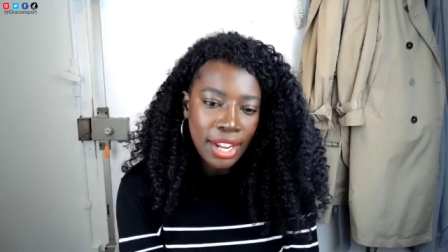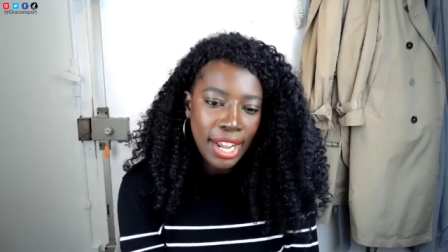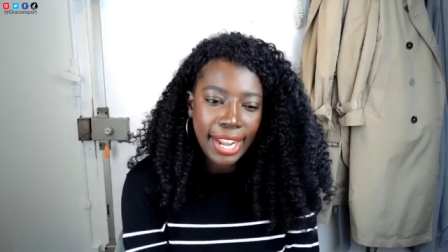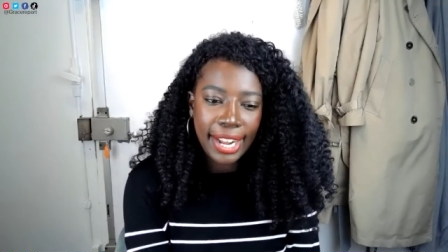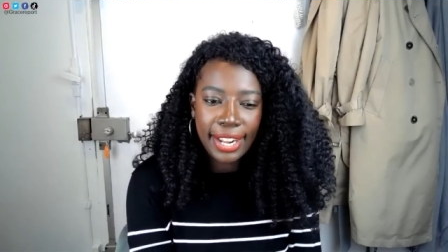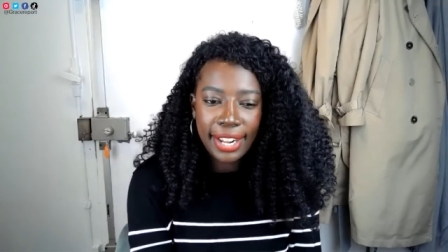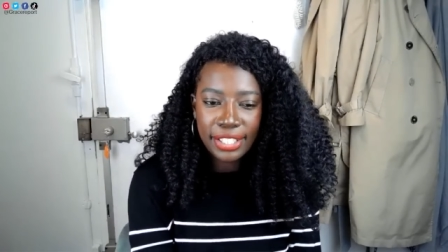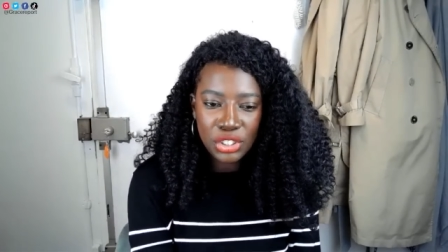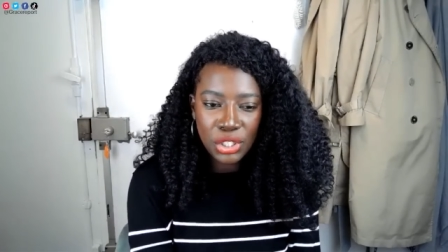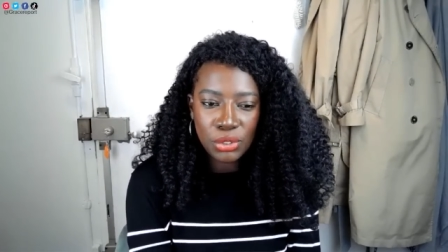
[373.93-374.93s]

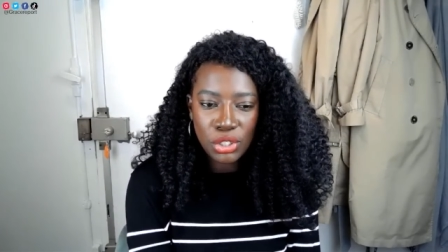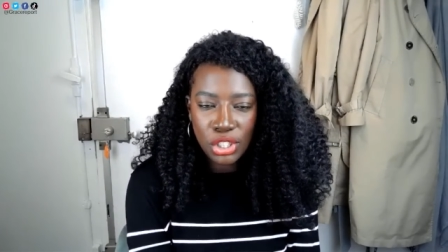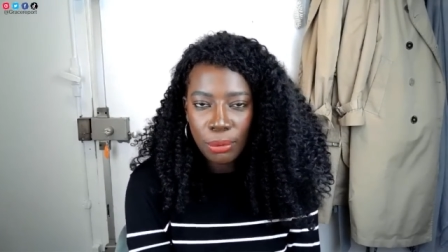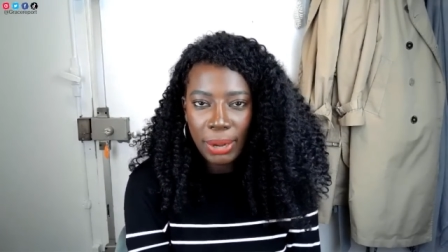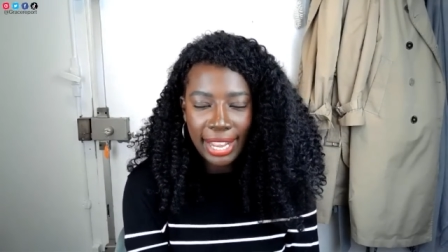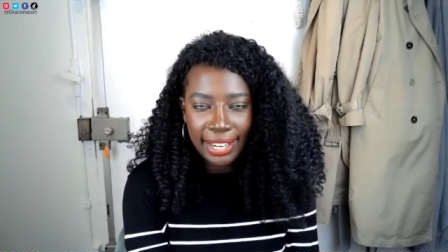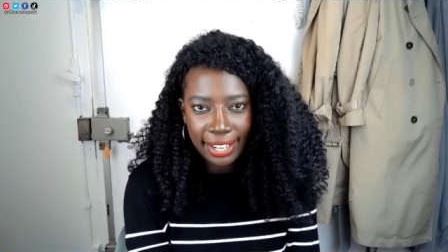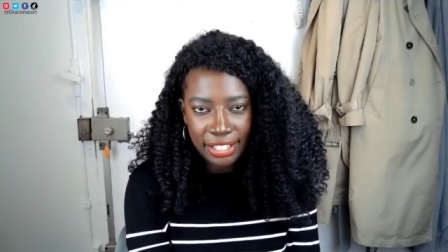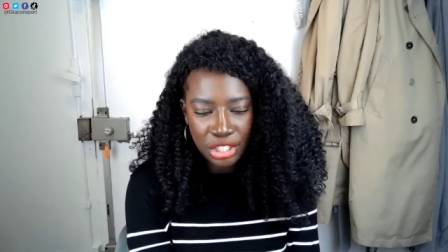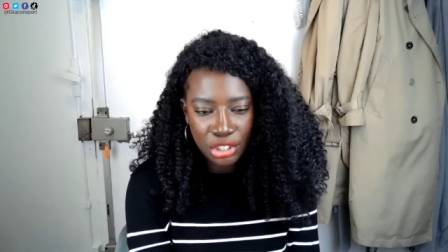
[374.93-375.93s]
and, you know, to go ahead and
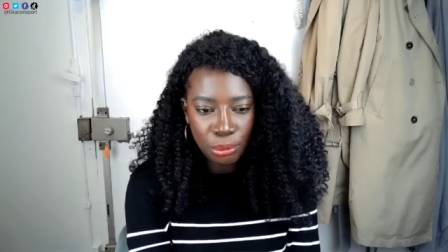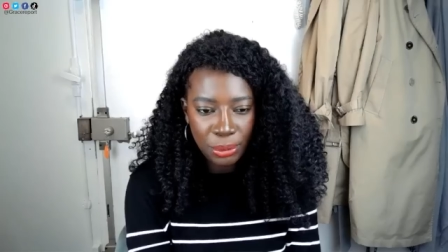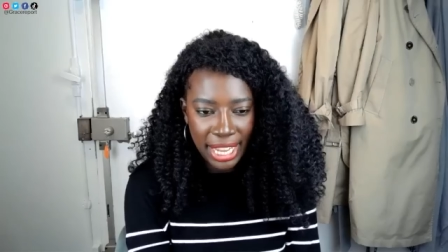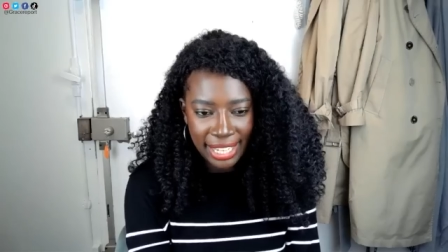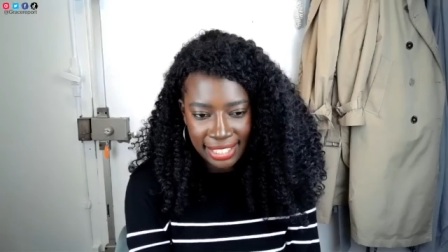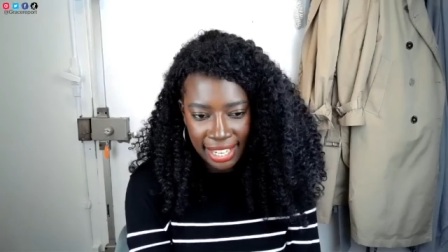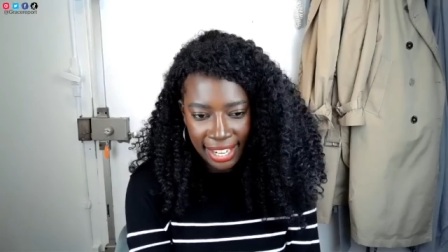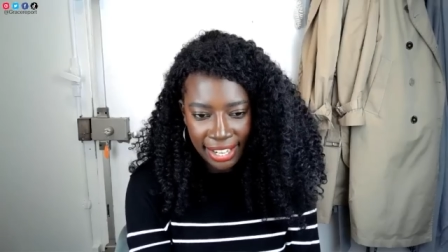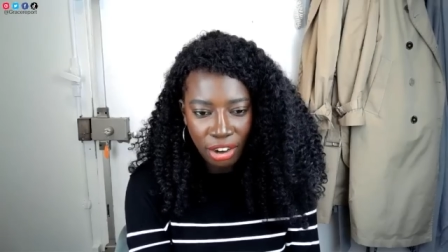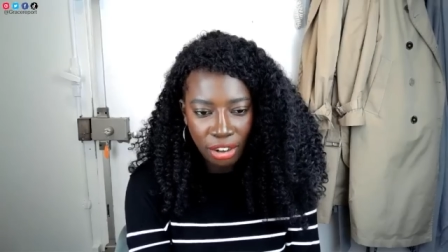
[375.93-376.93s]
continue with SK
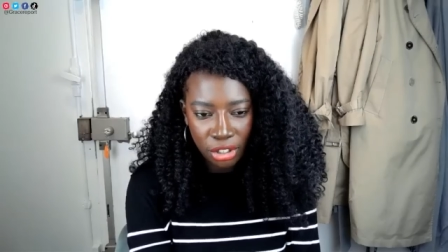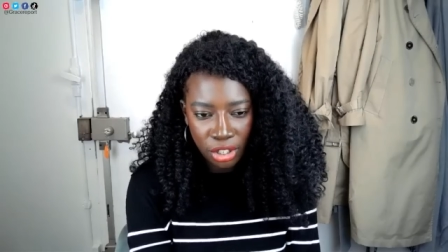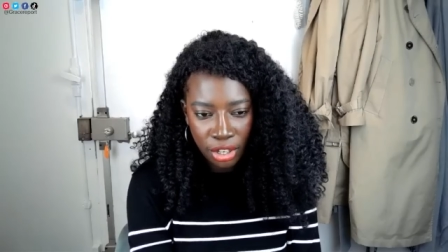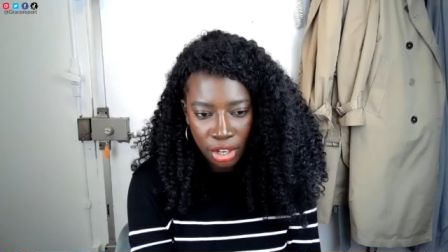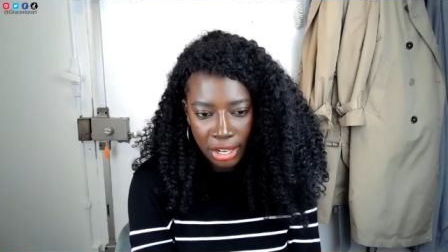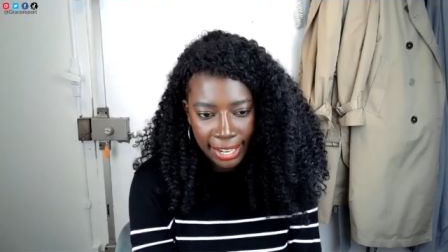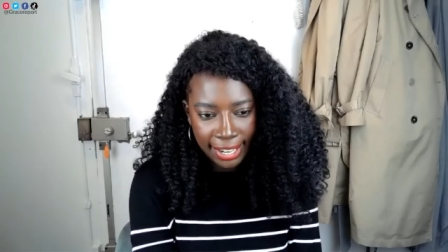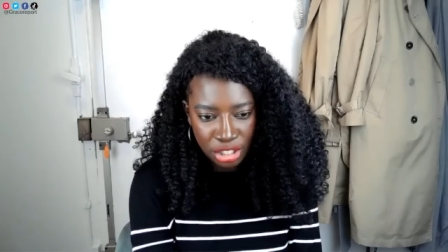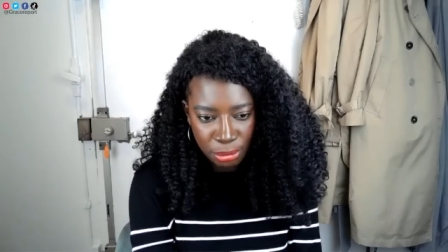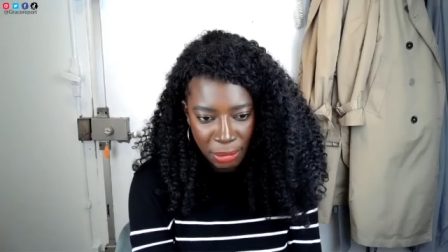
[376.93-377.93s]
and honor her
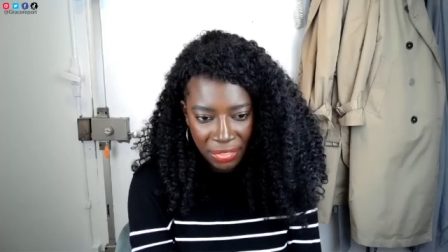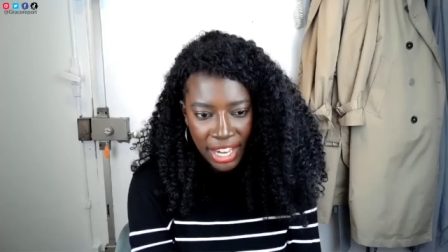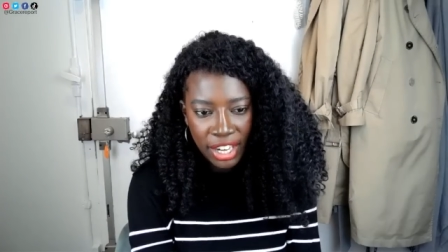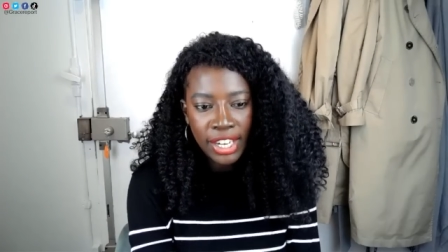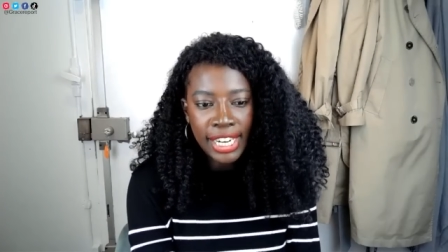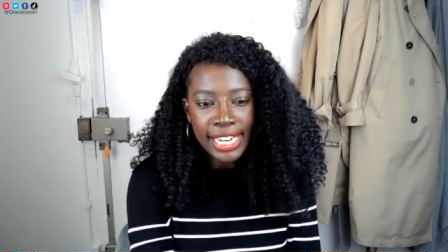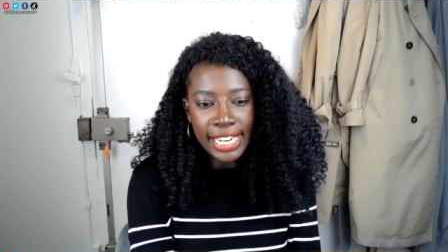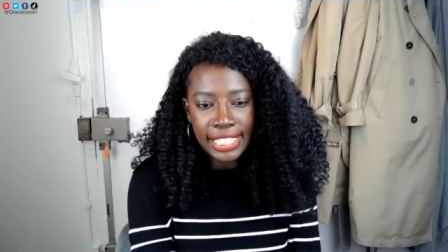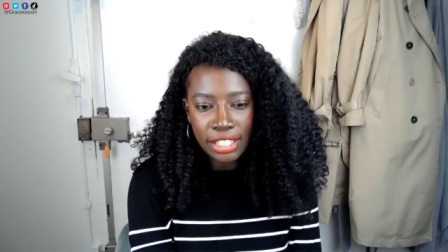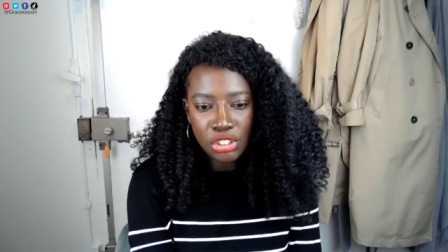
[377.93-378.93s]
engagement there
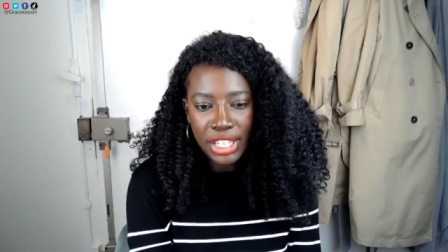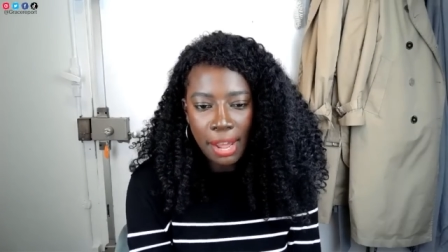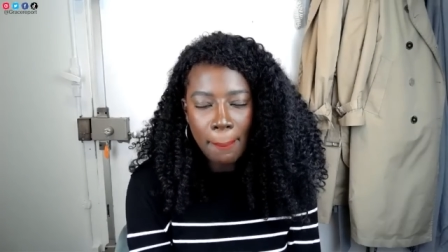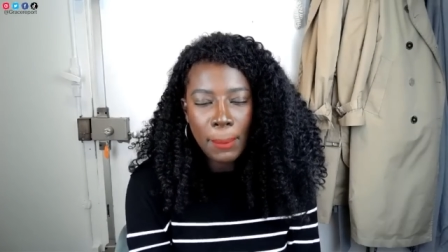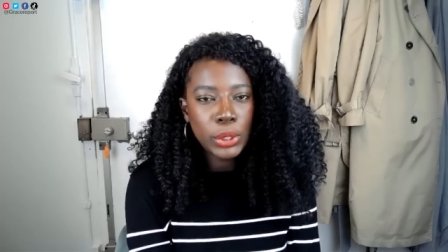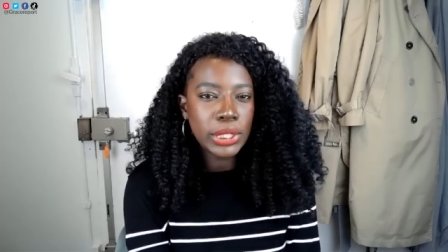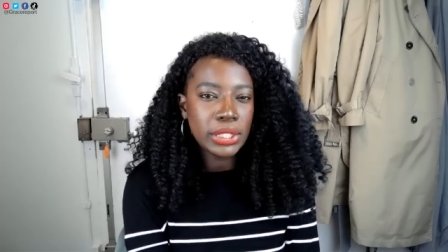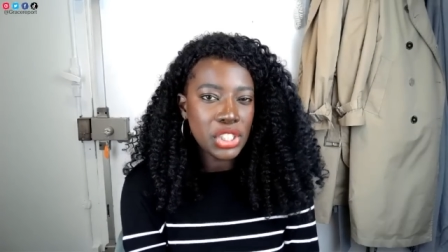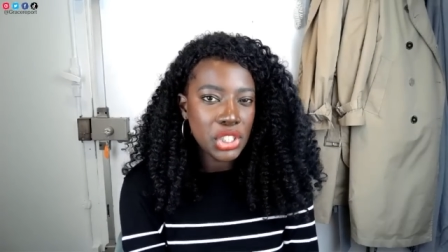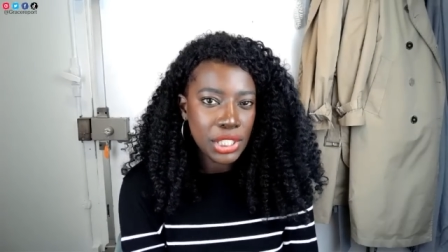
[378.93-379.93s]
instead of trying to
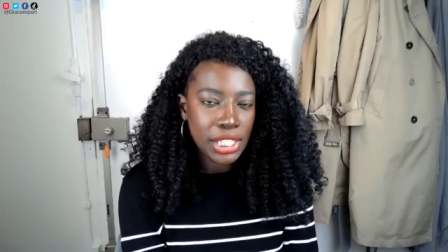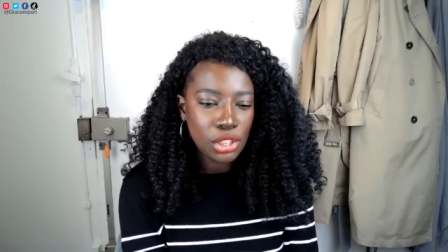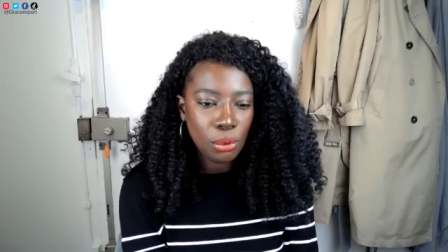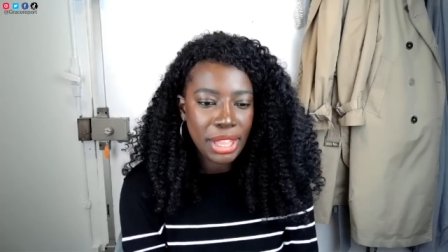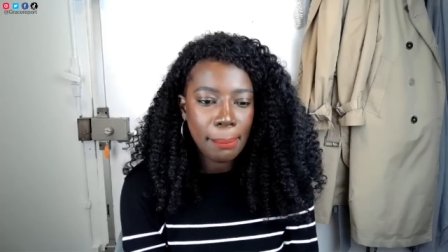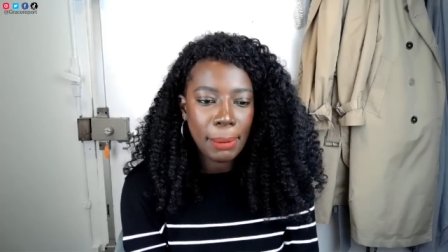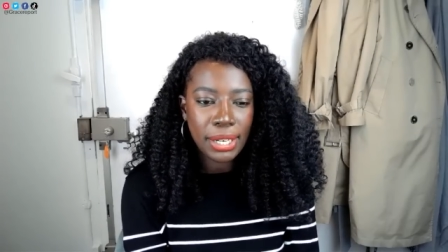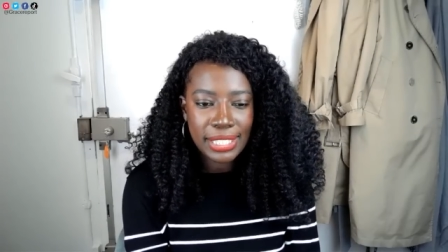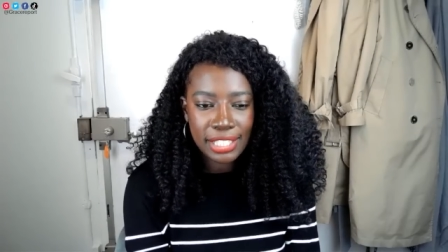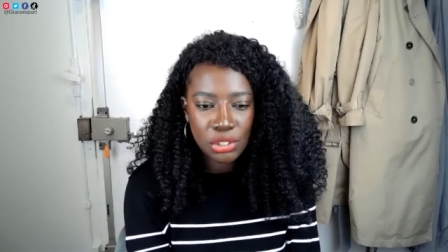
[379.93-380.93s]
emotionally cheat the way that
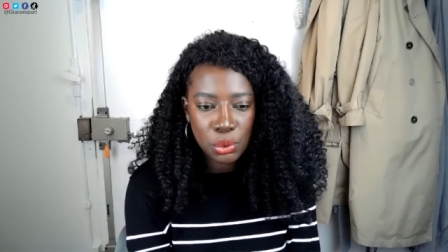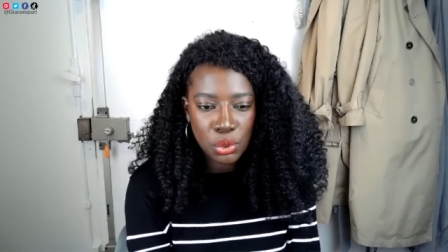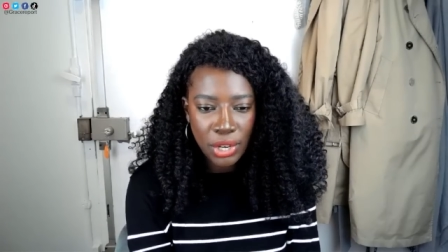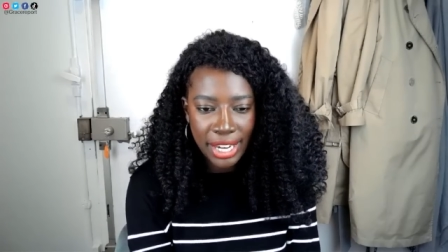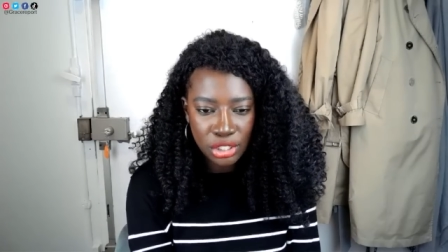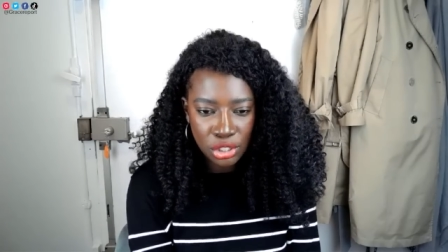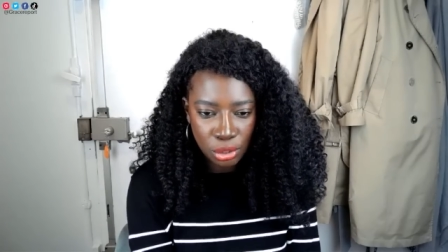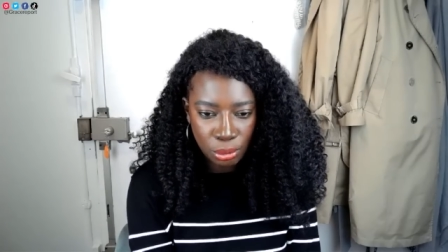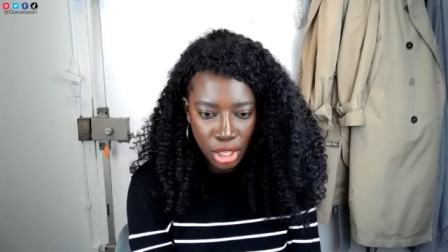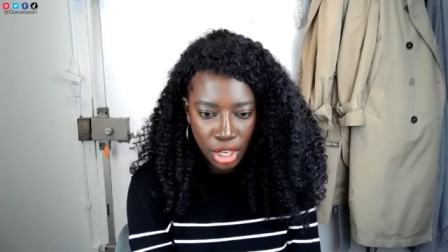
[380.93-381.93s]
Bartise was trying to
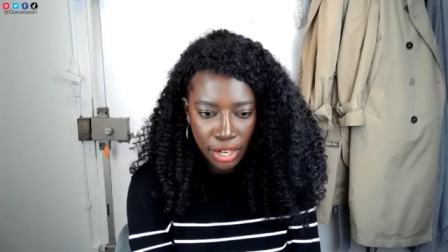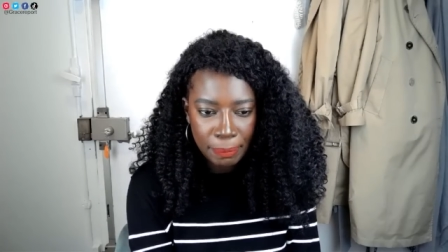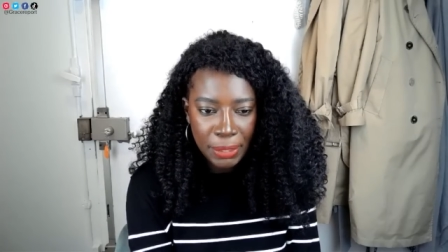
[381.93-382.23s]
do with her.